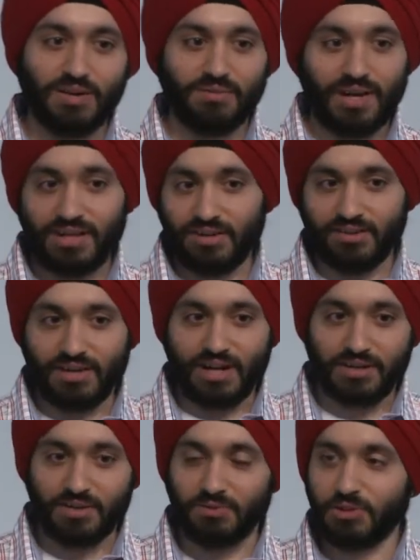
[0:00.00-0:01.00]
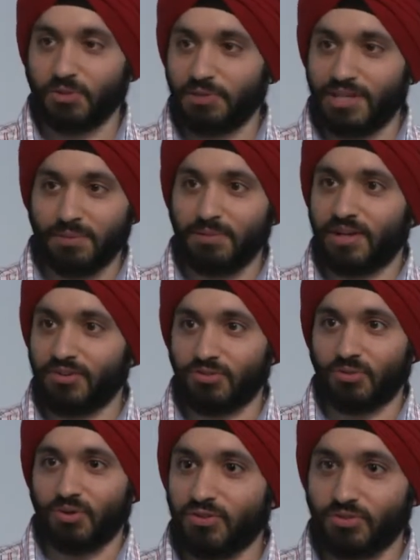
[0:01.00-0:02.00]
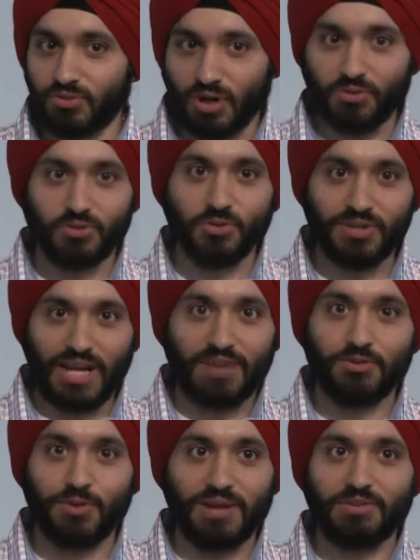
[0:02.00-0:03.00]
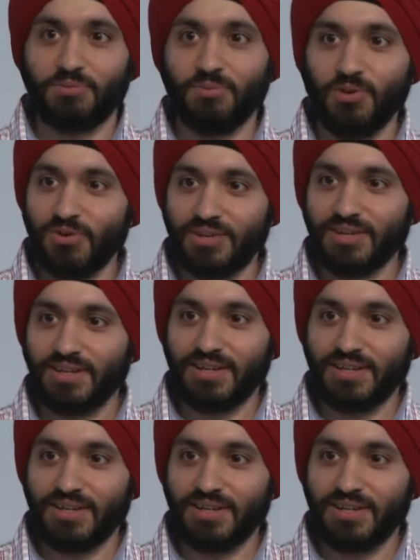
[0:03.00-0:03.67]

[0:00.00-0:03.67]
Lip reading: while interacting with your media player, so So now you don't have to have a remote.